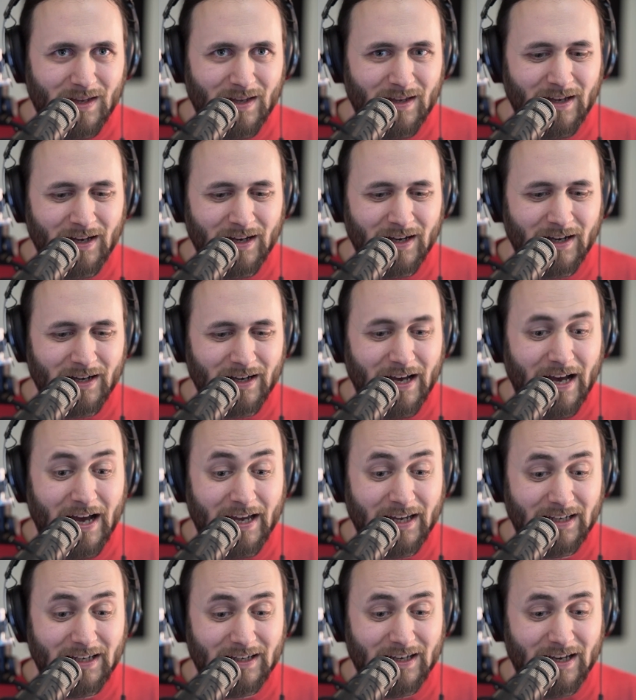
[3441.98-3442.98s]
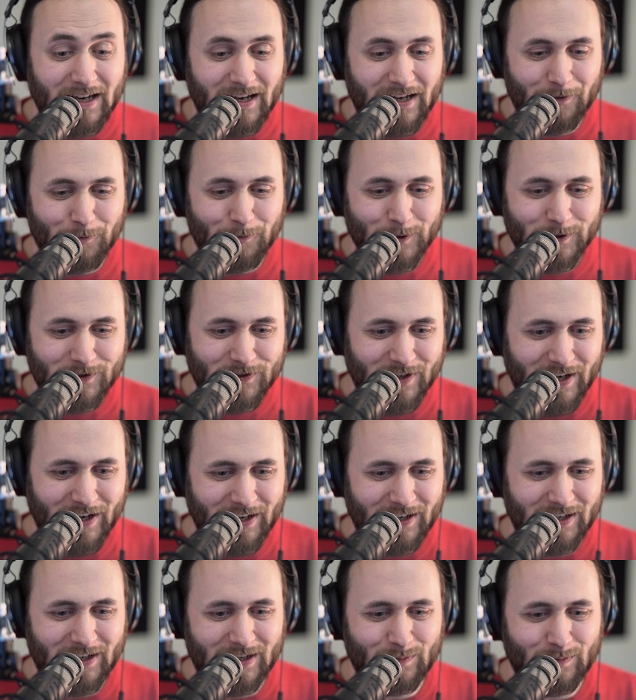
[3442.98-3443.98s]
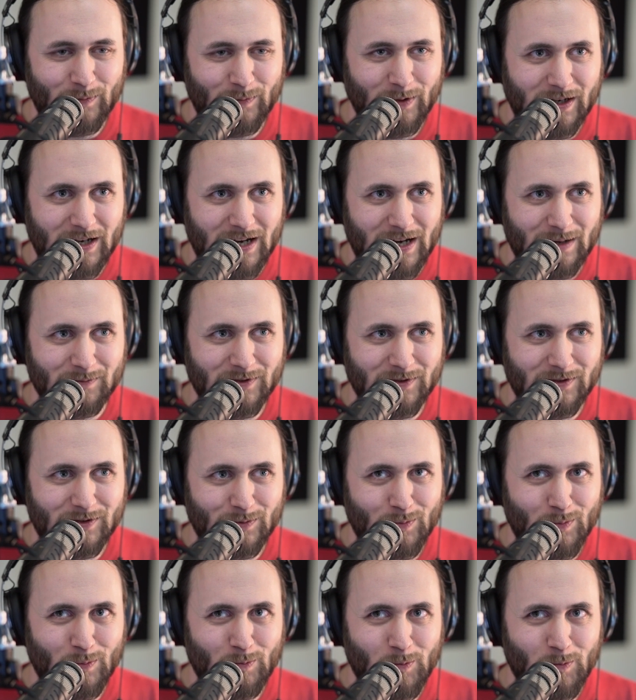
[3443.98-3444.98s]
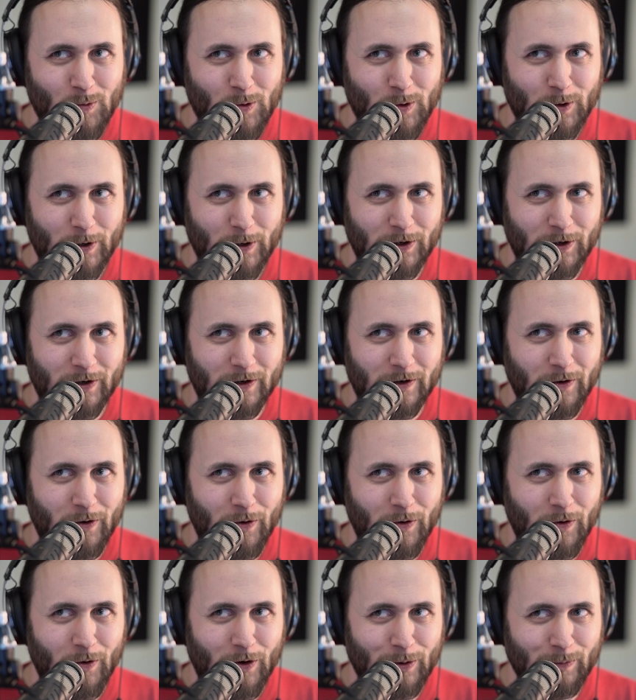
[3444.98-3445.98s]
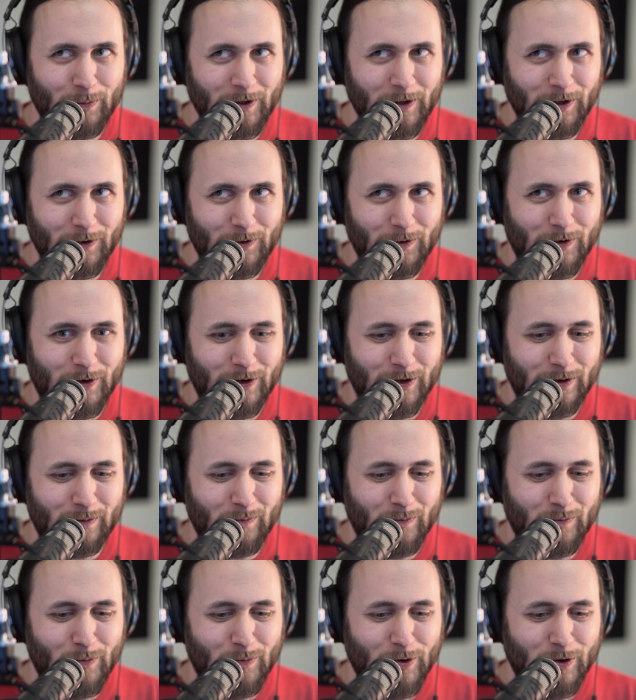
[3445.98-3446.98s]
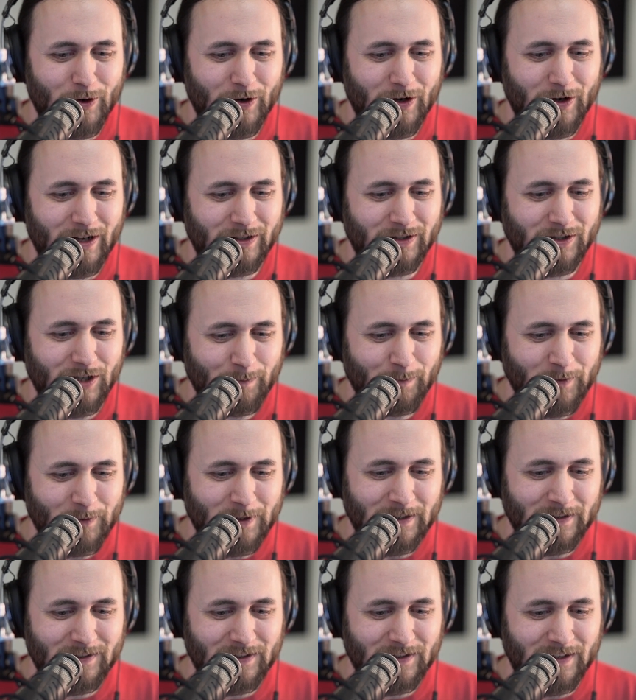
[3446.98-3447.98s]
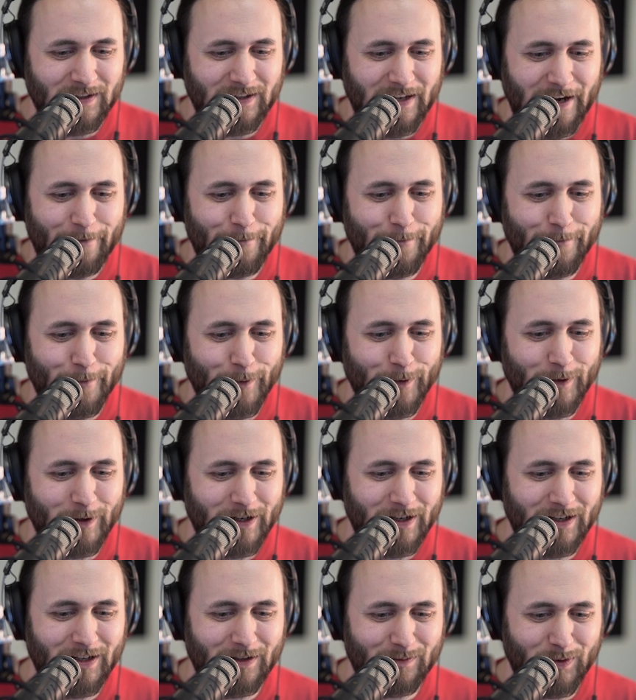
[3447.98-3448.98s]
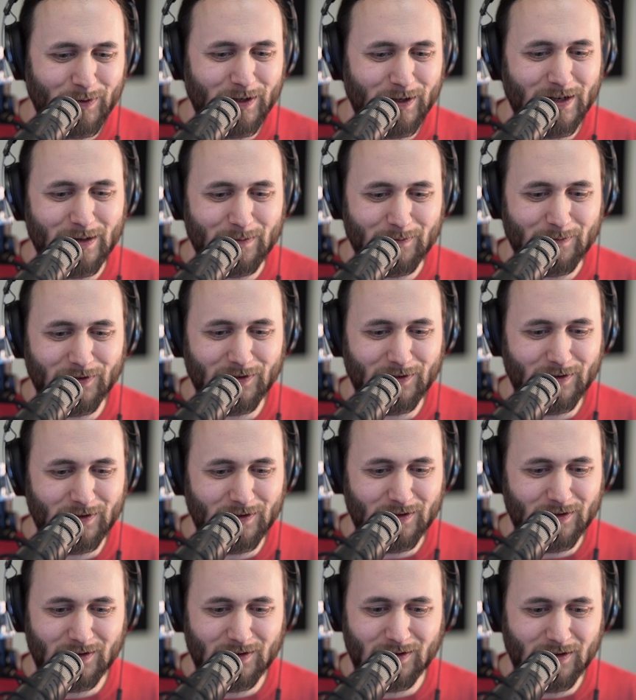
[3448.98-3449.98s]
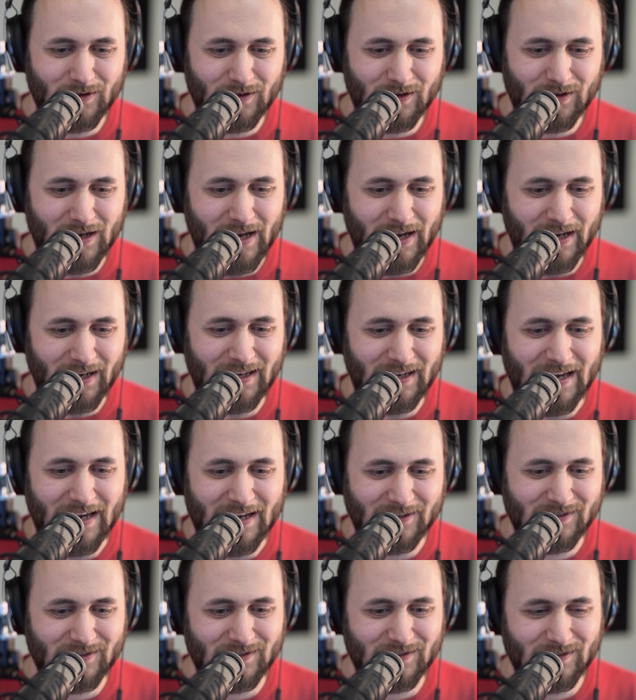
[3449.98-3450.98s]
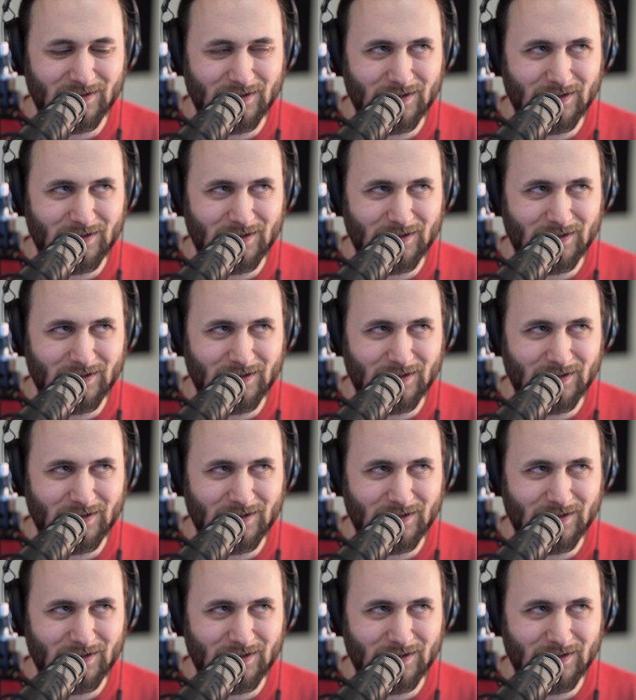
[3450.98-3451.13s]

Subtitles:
I would say it becomes more normal or more adopted, and therefore it becomes, I guess,